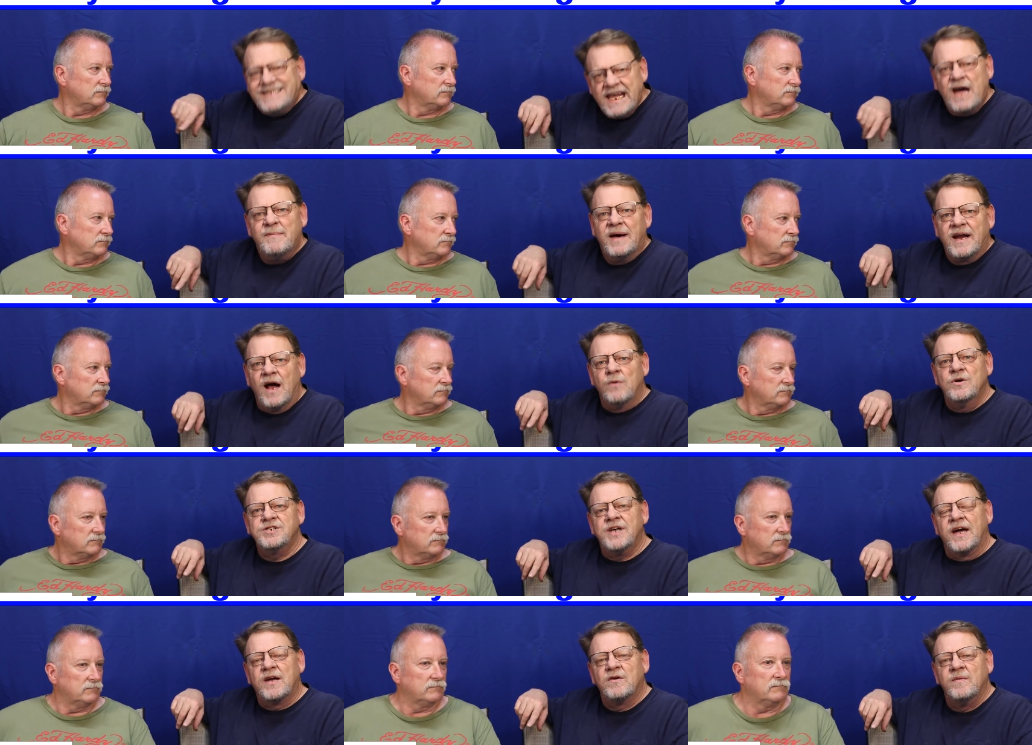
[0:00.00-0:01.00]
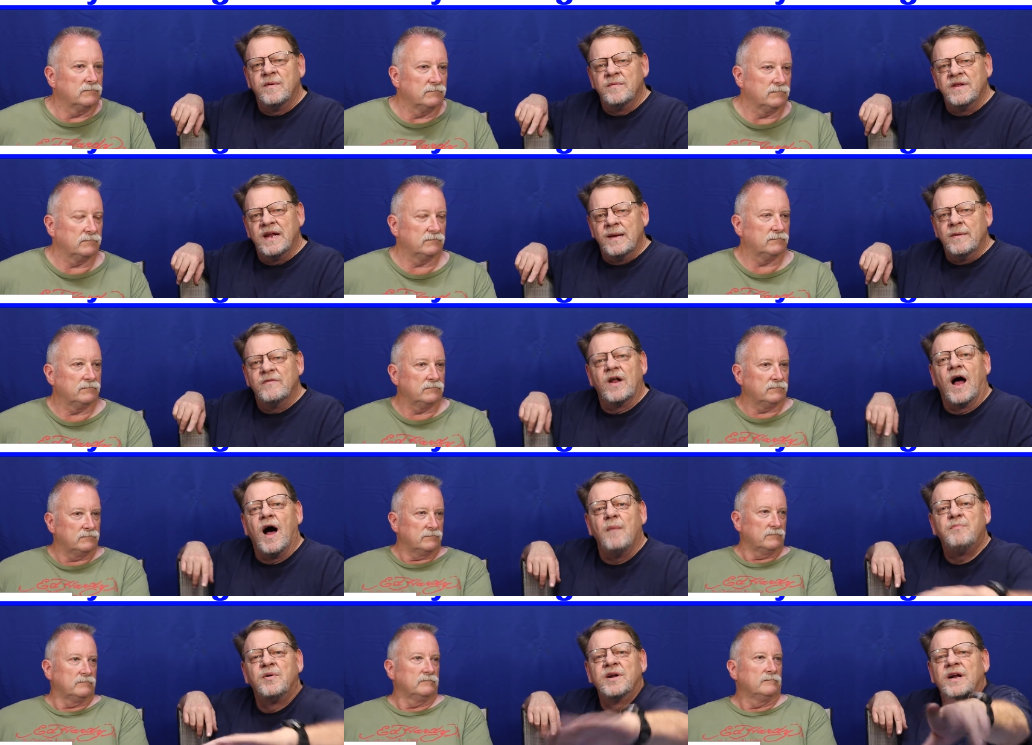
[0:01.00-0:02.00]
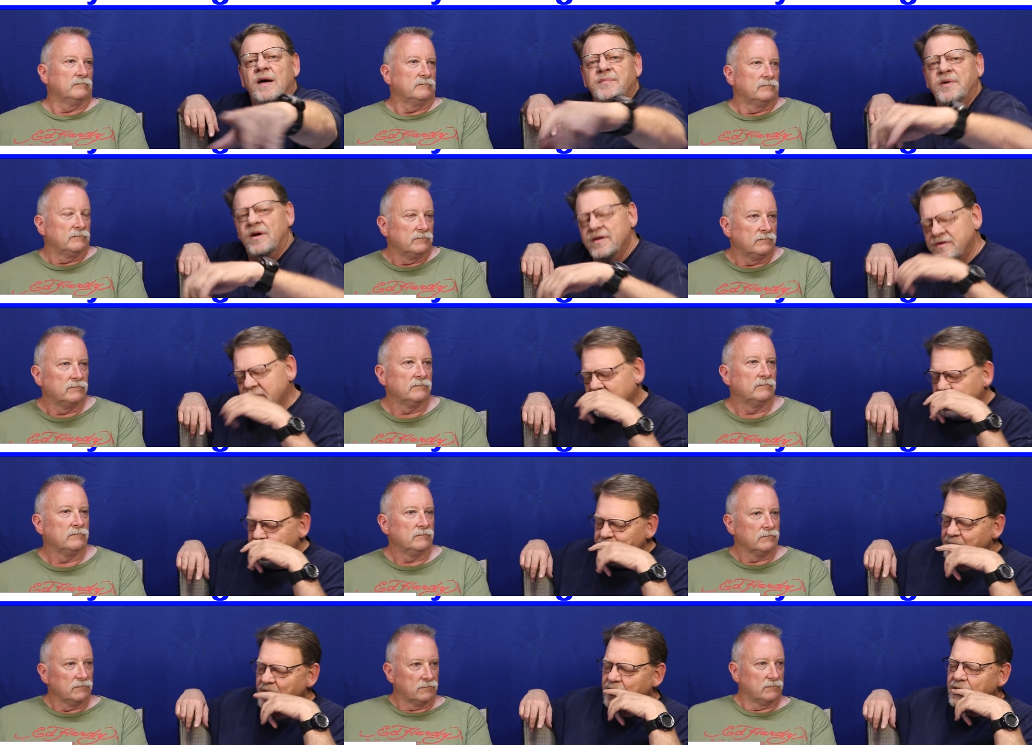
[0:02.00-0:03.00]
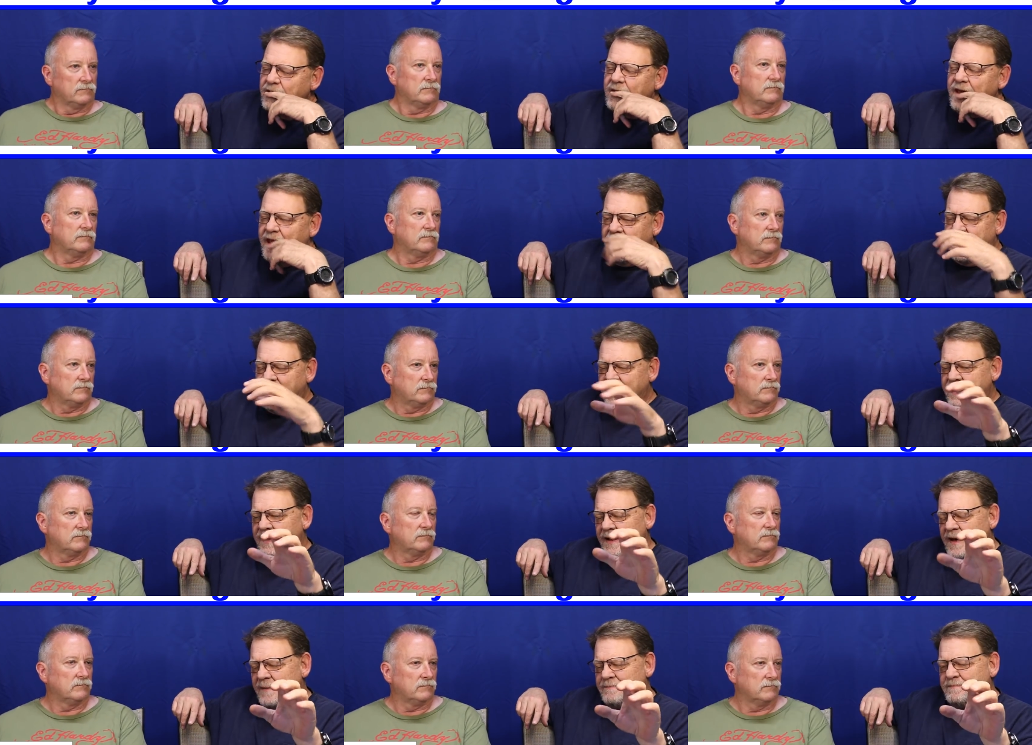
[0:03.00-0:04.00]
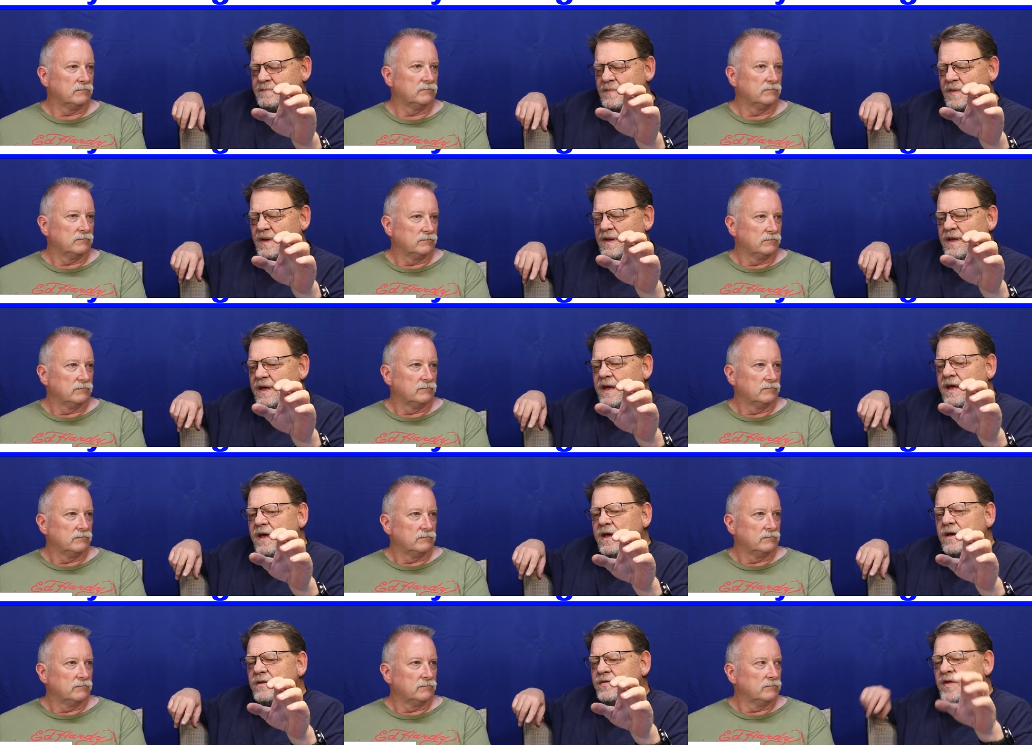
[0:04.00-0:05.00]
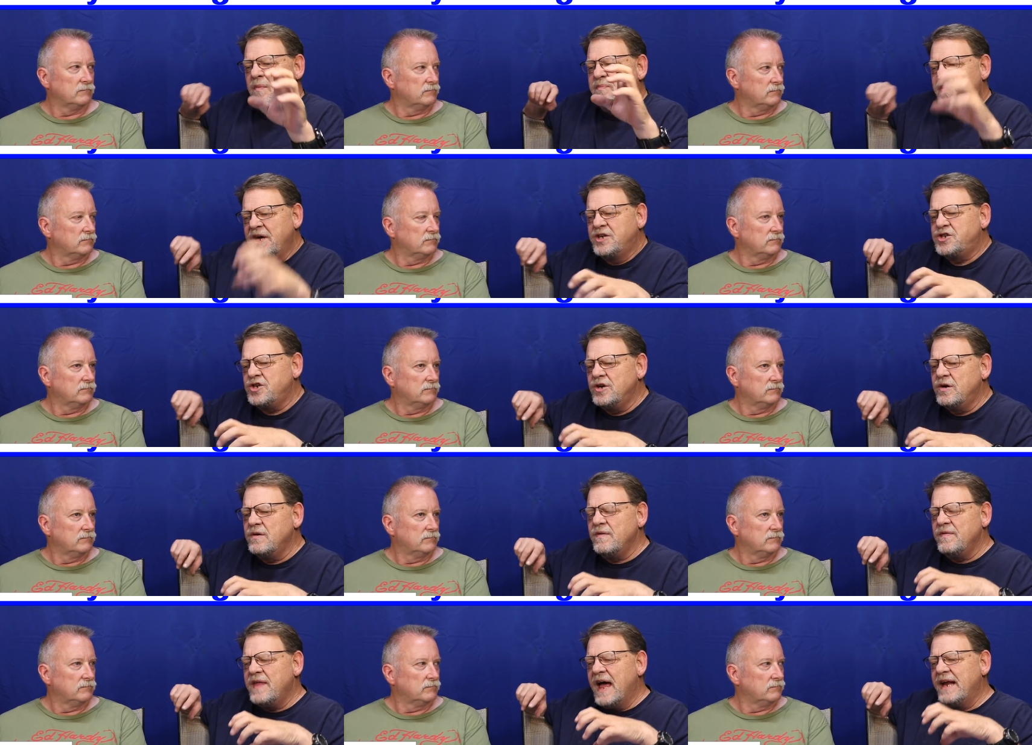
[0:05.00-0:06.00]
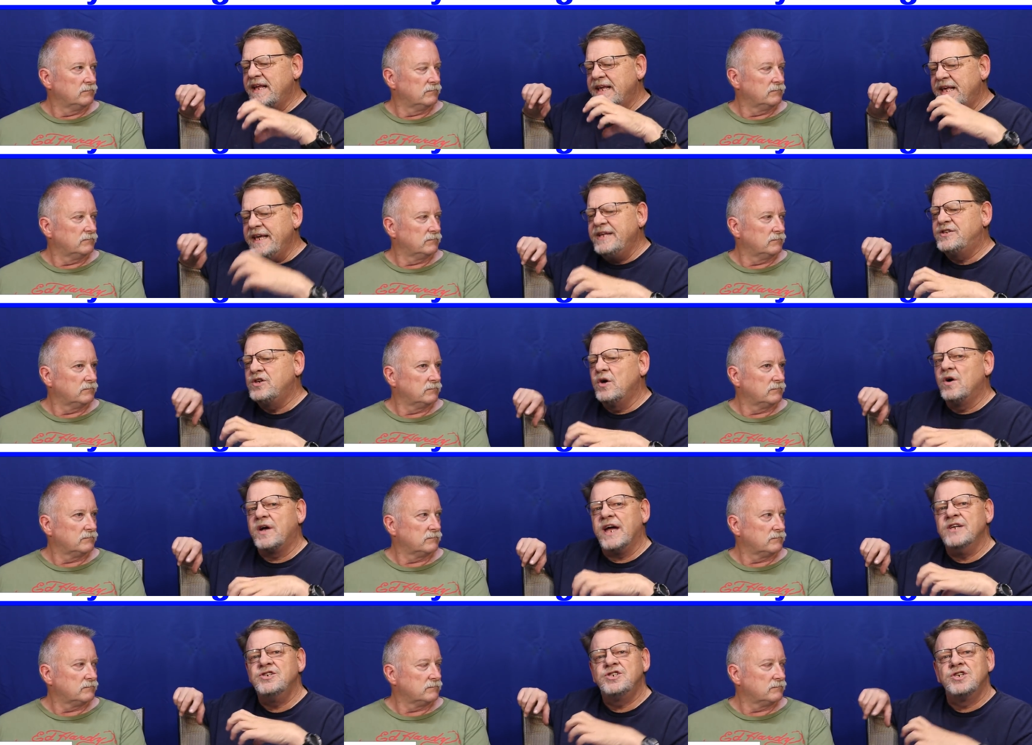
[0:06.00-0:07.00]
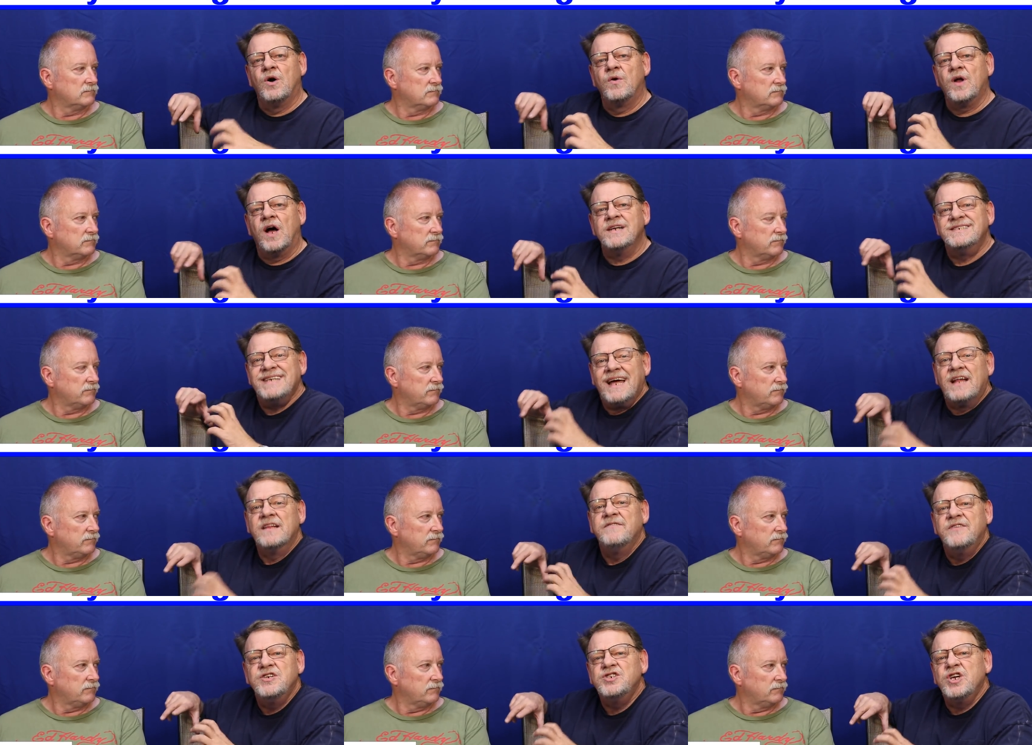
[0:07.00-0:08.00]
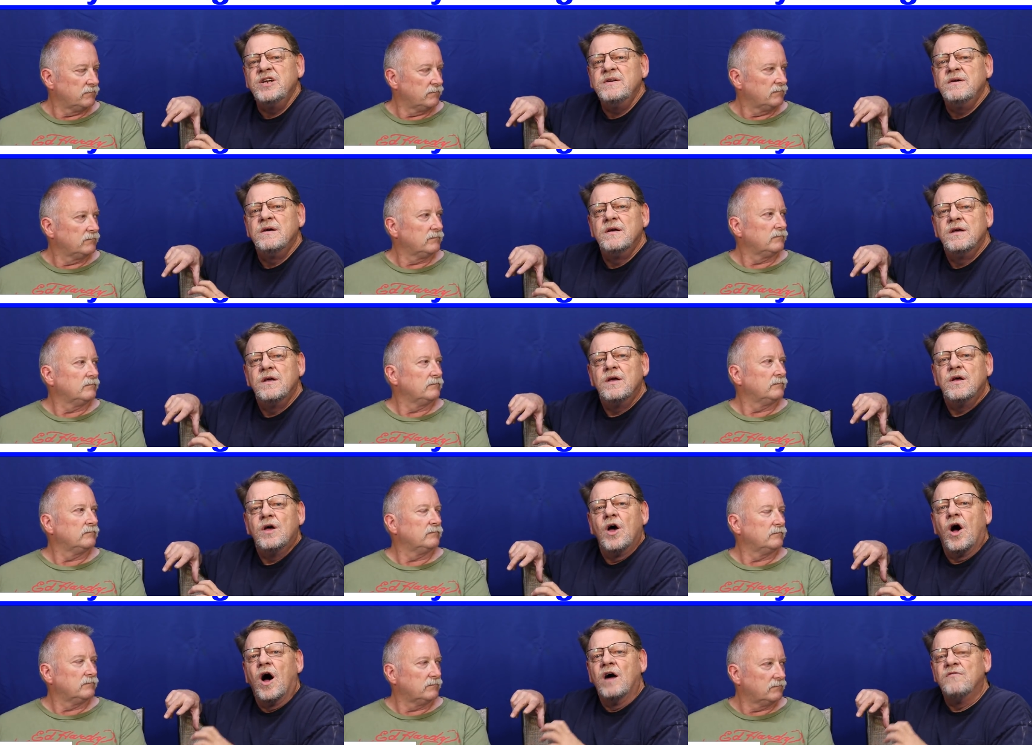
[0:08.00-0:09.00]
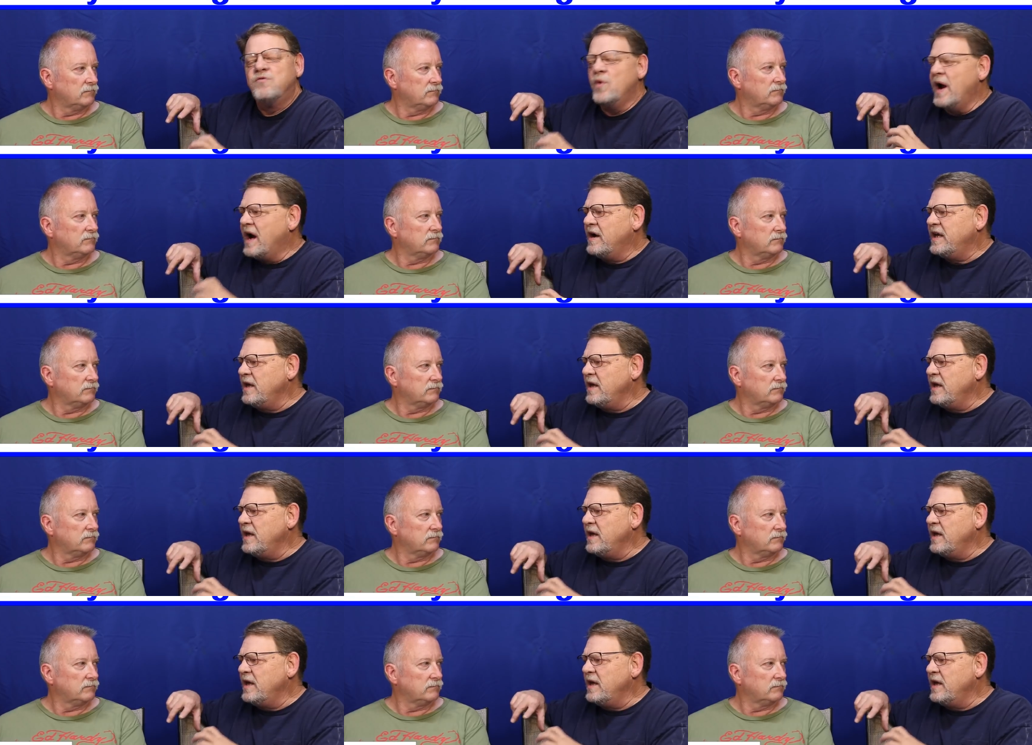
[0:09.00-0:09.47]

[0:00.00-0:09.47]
Speaker 1: it, I wish I could remember the name of it. I'll put it up here on the screen. And The picture that he took and showed on television of where